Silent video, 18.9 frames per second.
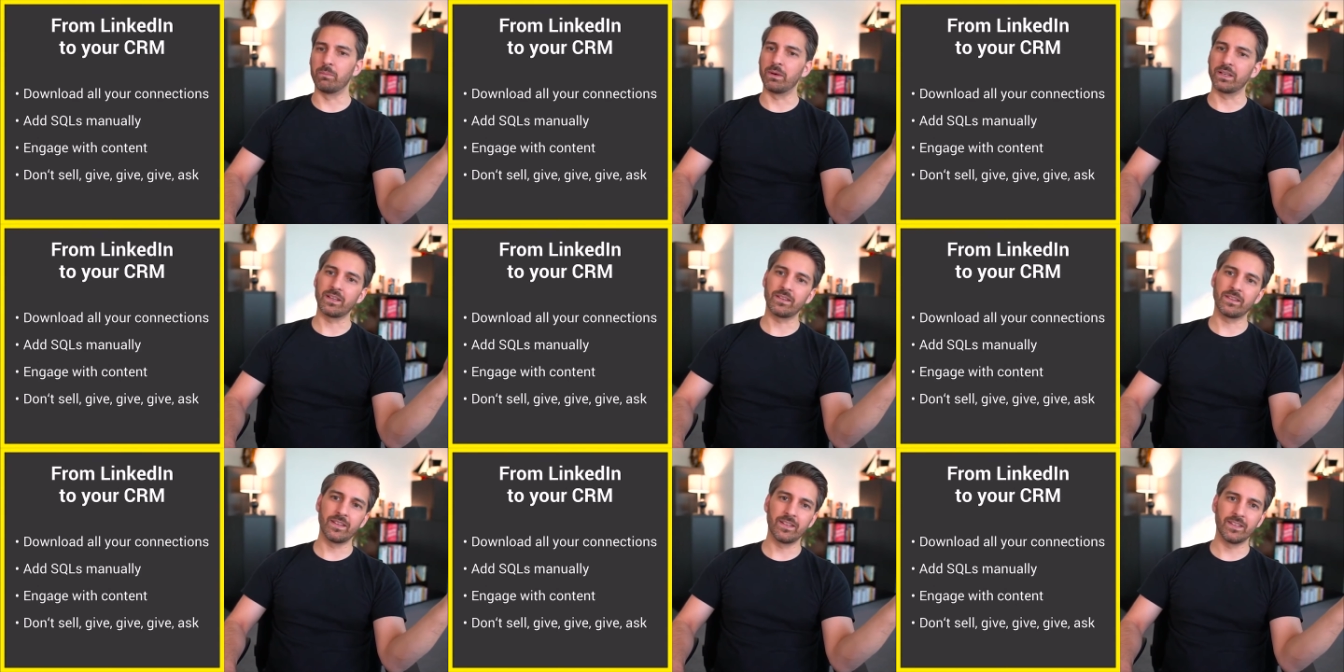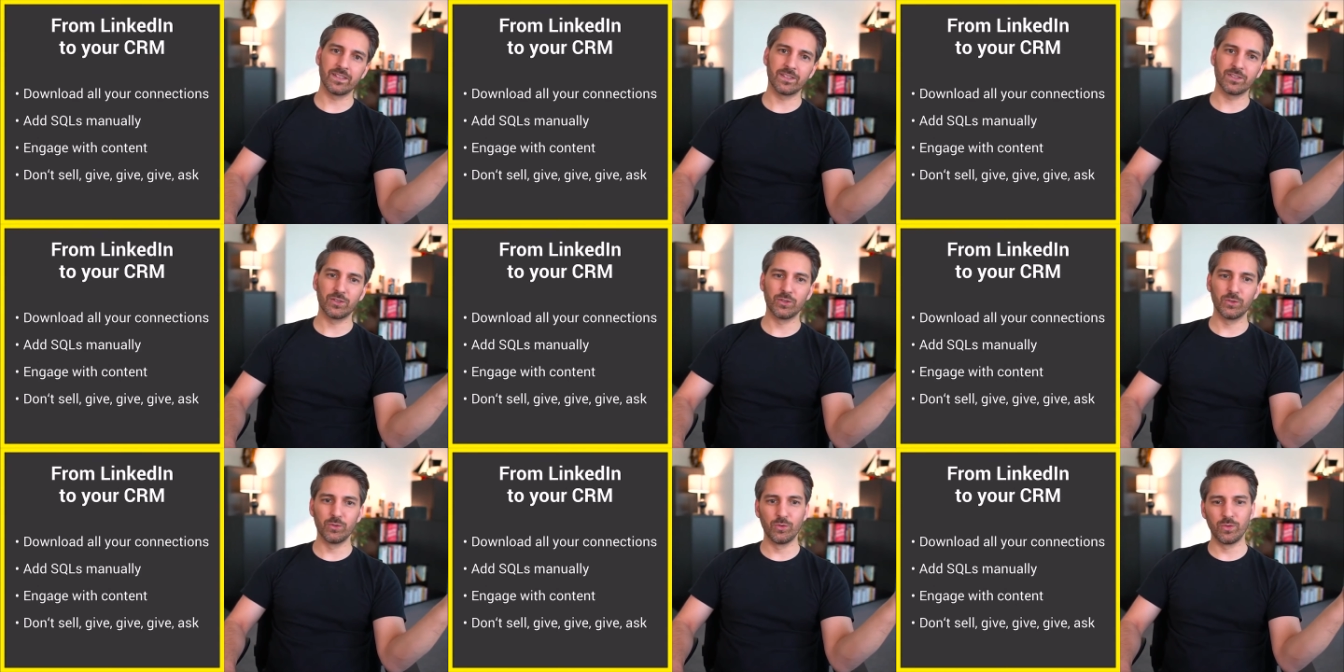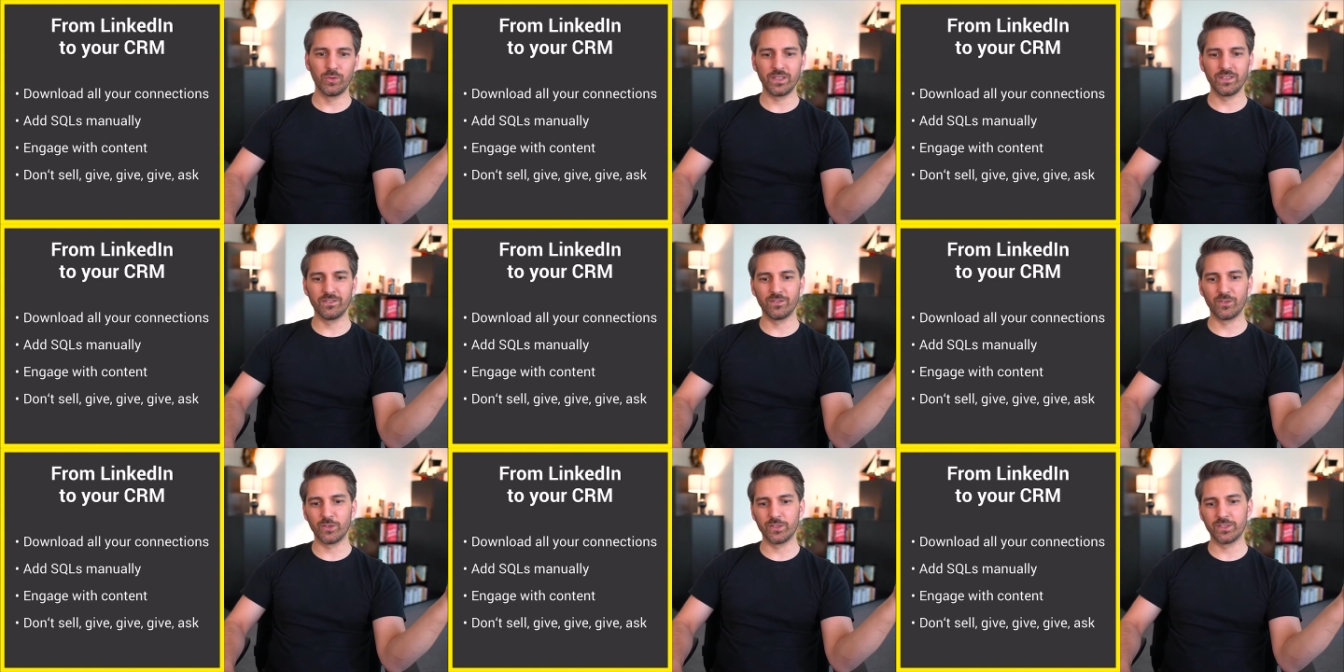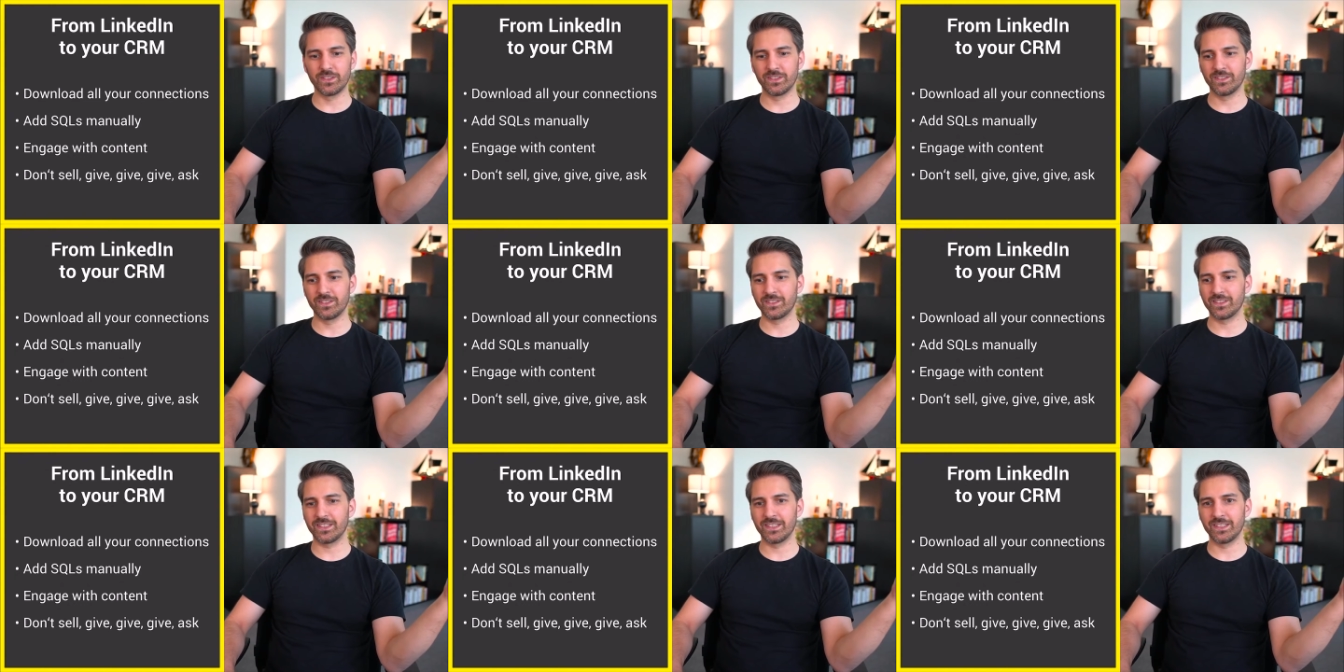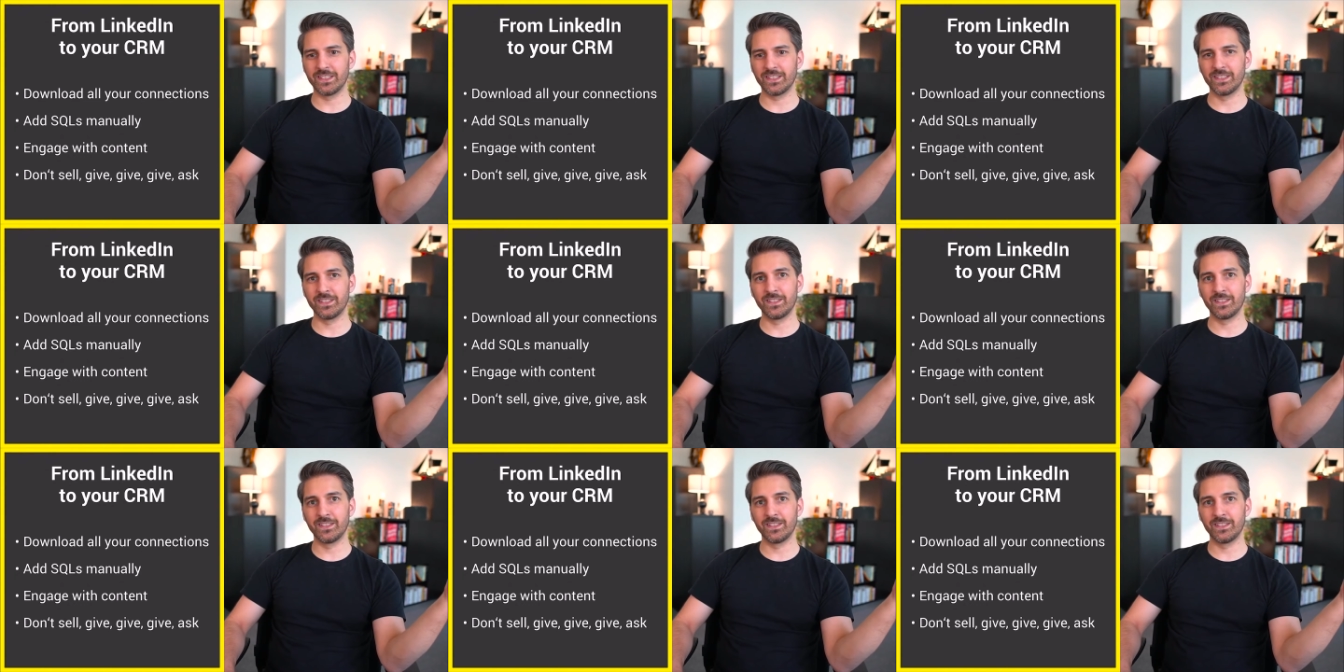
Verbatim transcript: But I think two invoices in